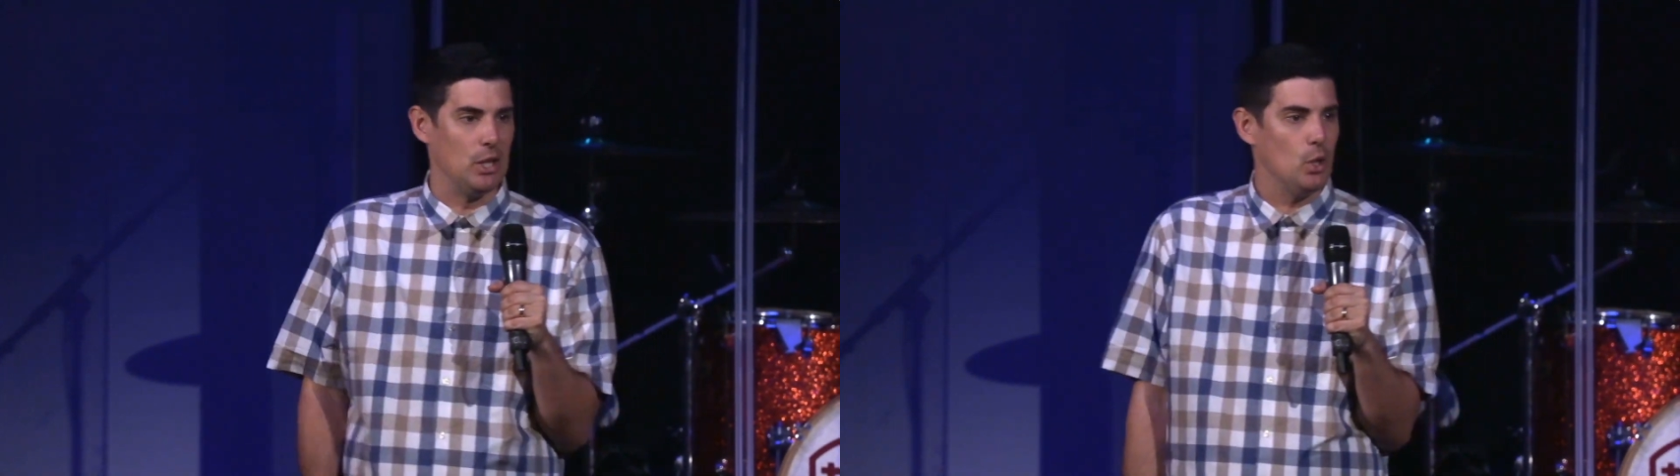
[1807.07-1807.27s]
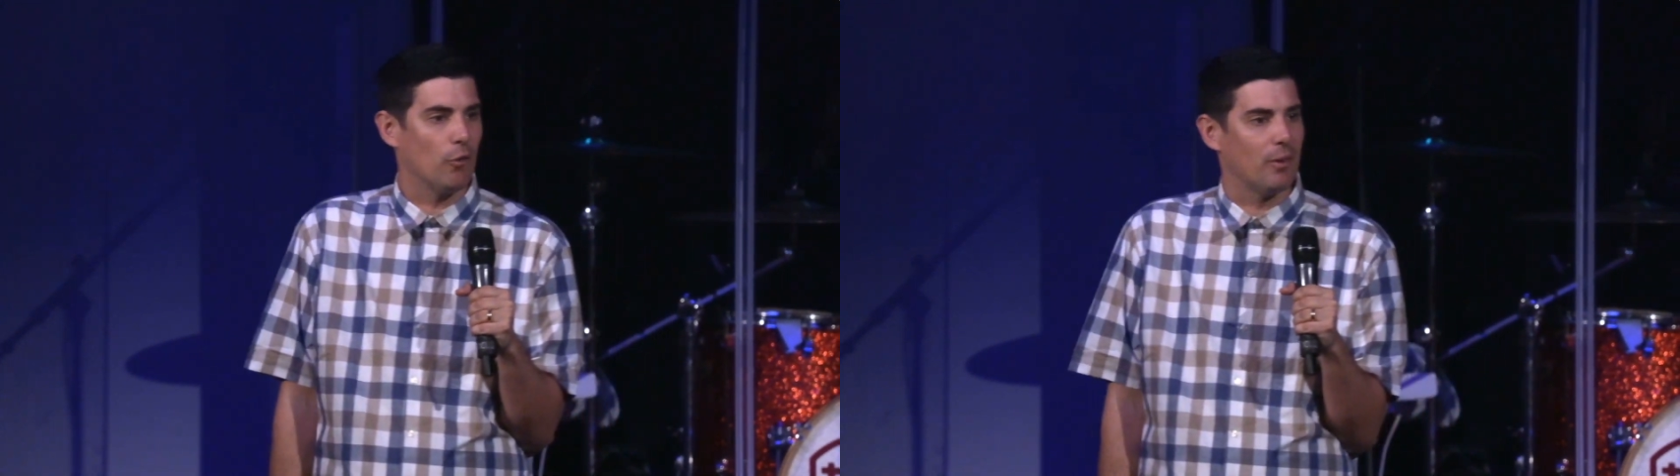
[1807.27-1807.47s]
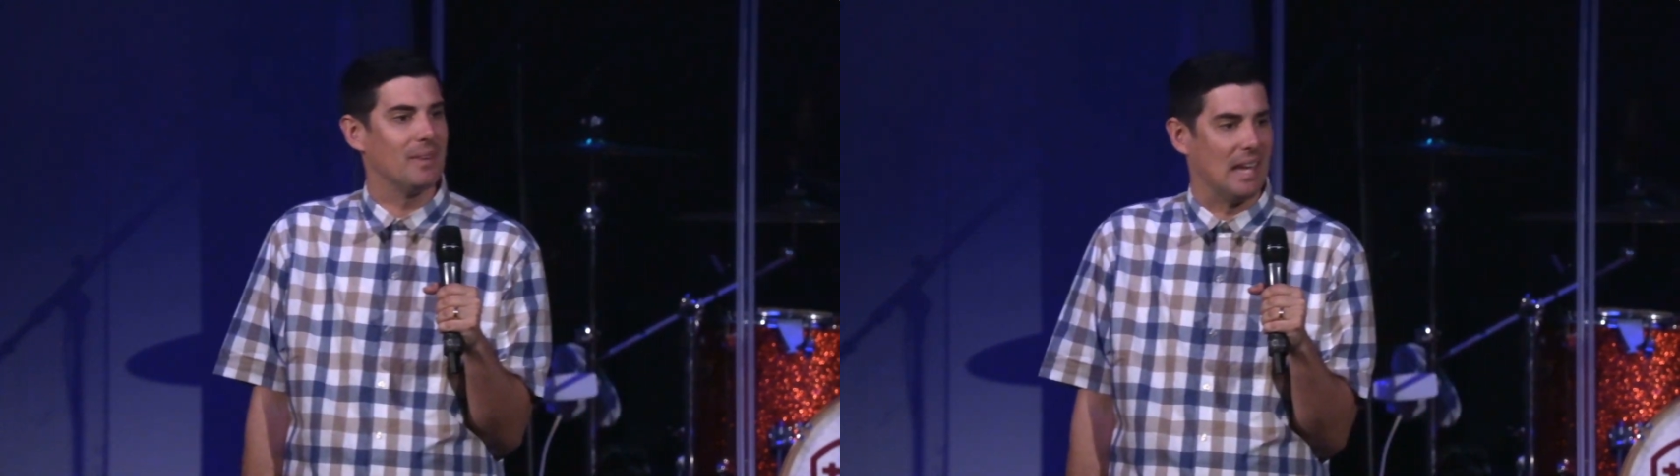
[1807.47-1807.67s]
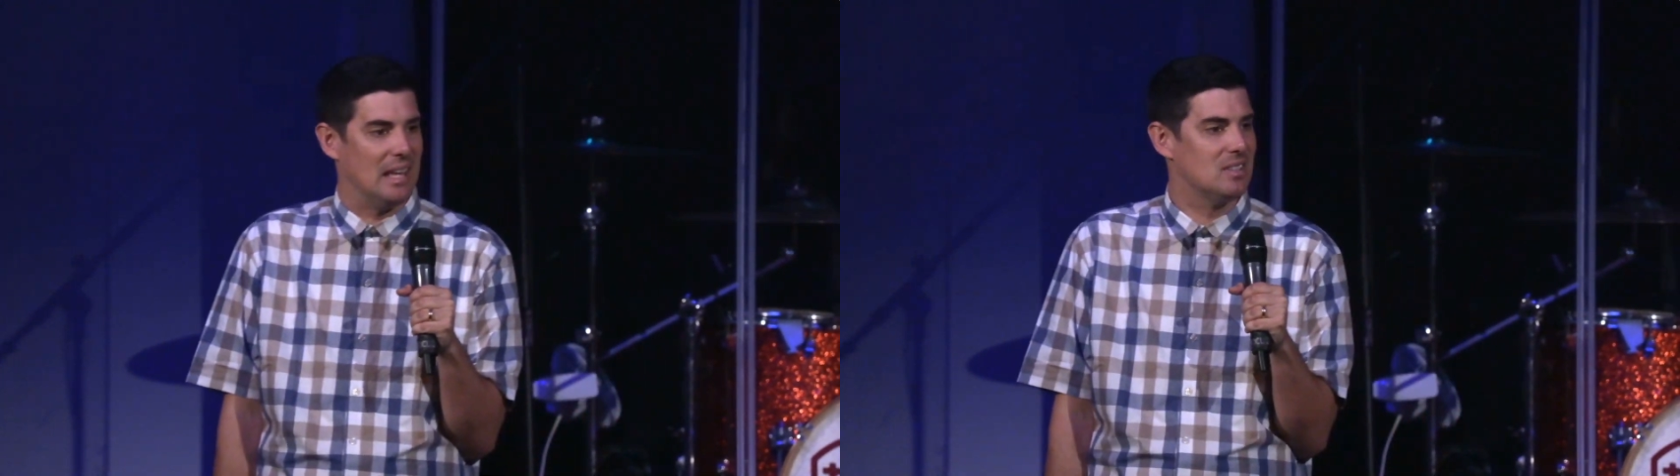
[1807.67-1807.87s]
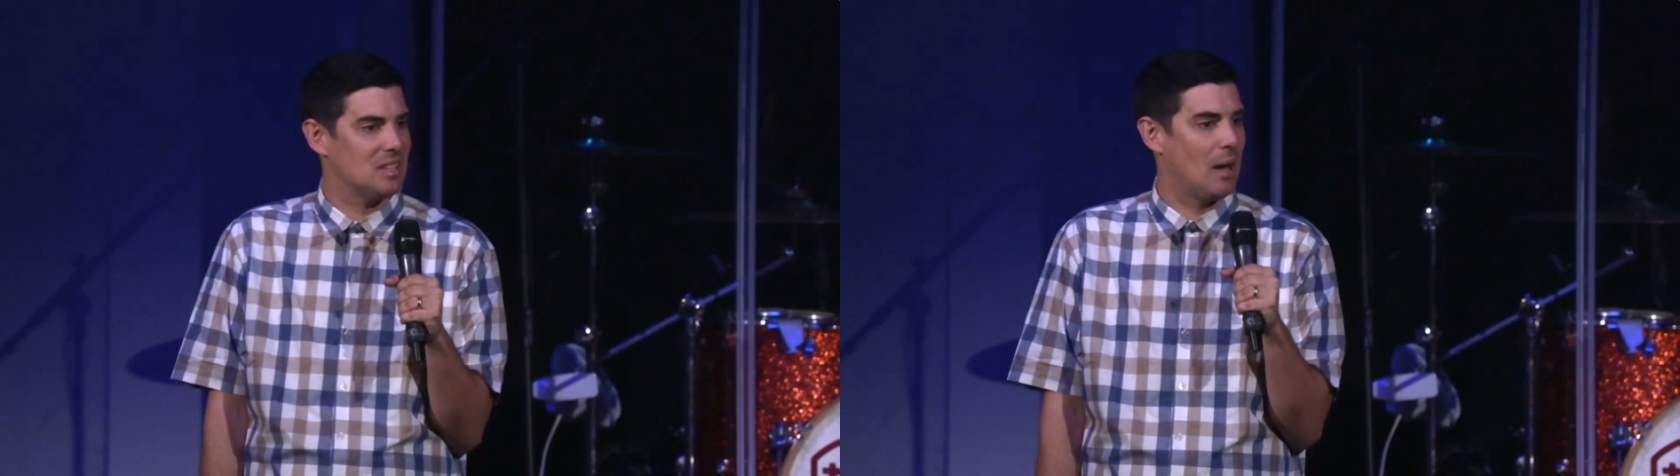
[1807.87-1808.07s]
And you don't, from the
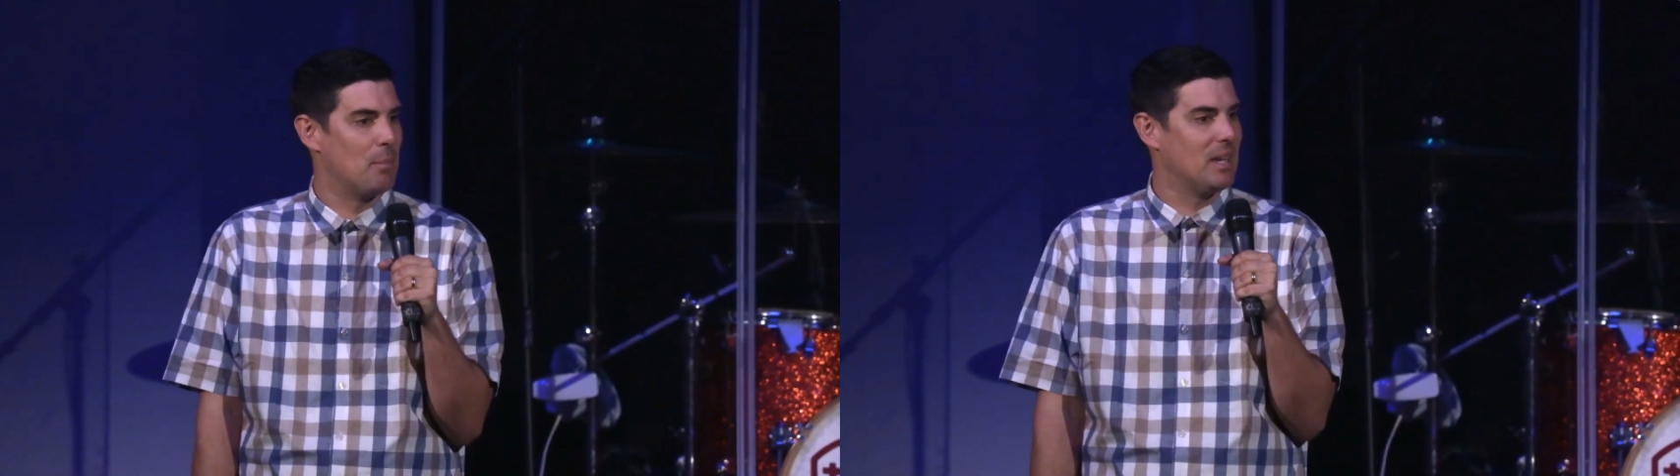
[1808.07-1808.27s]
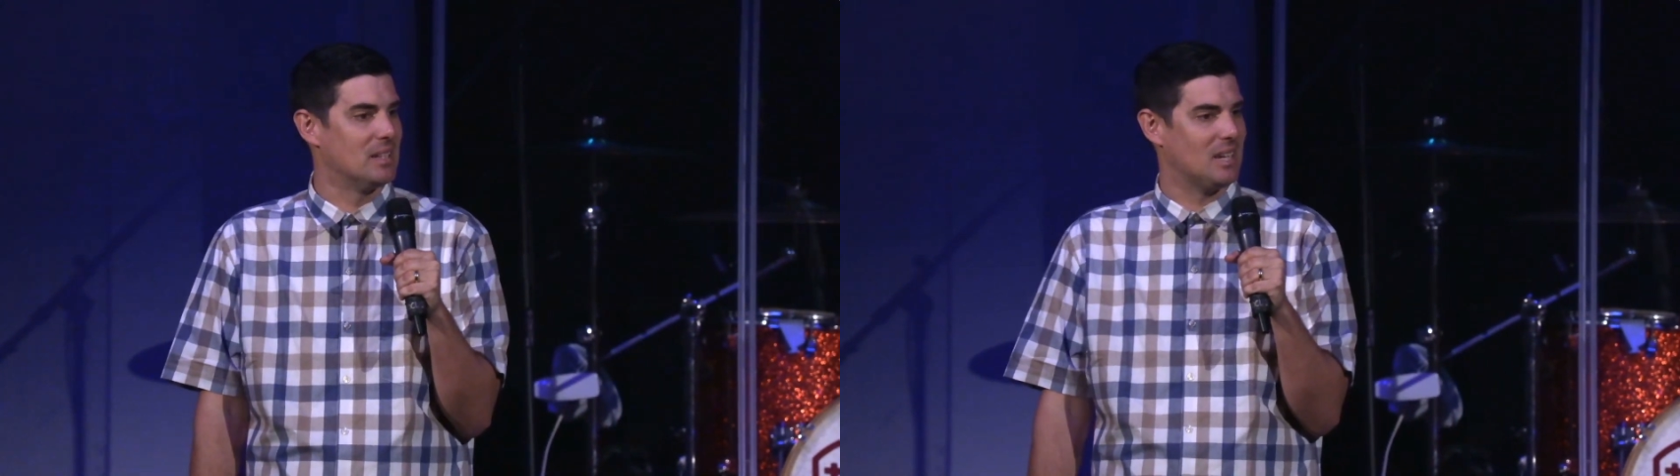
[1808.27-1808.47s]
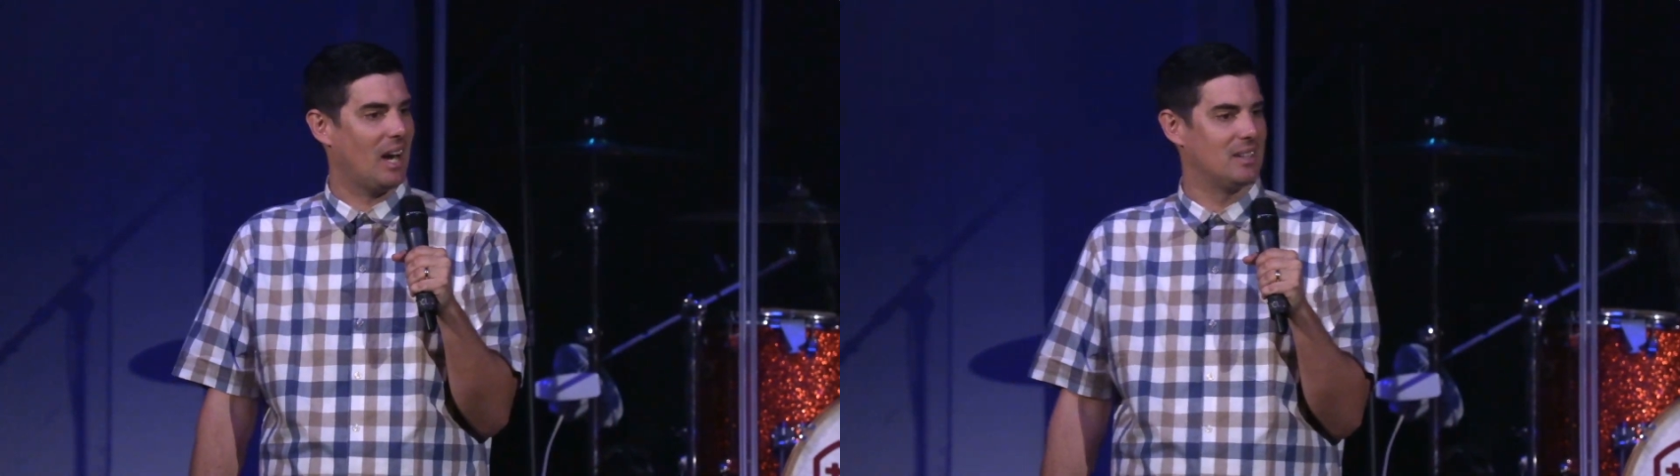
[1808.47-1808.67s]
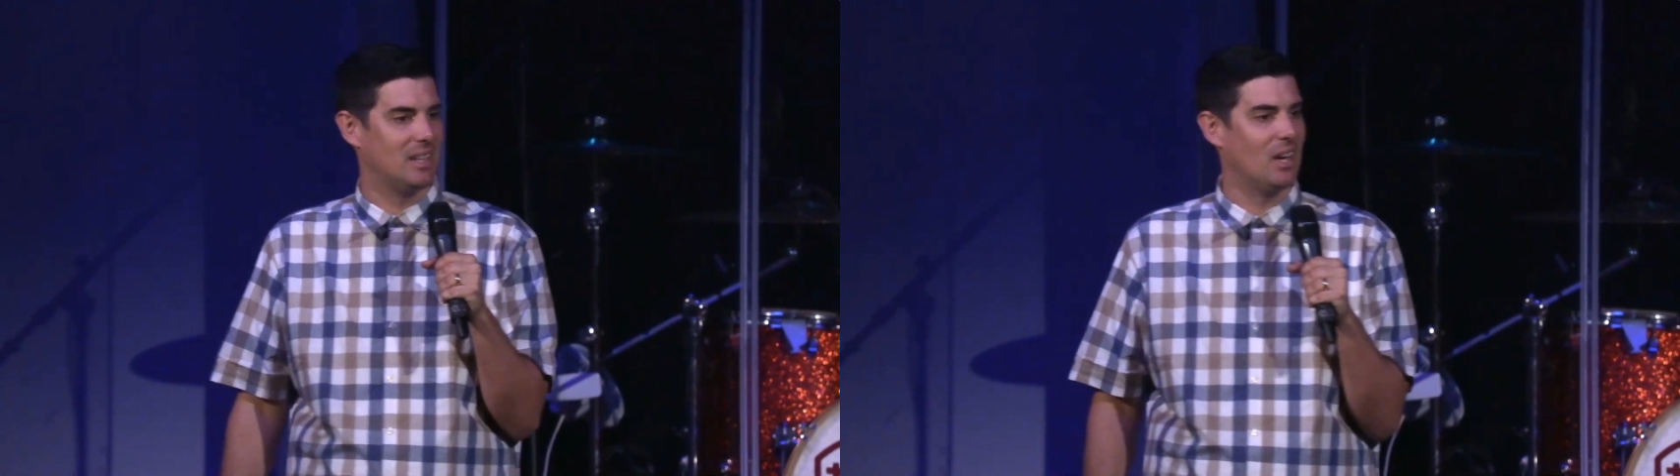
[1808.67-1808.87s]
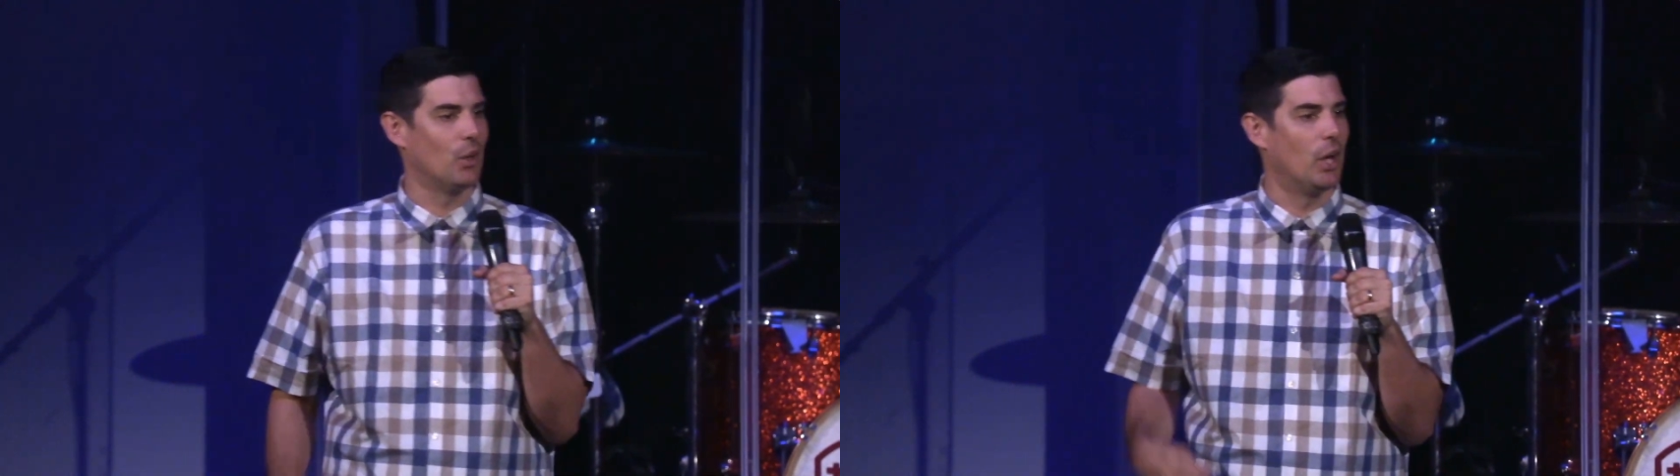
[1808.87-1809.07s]
inside being tied down,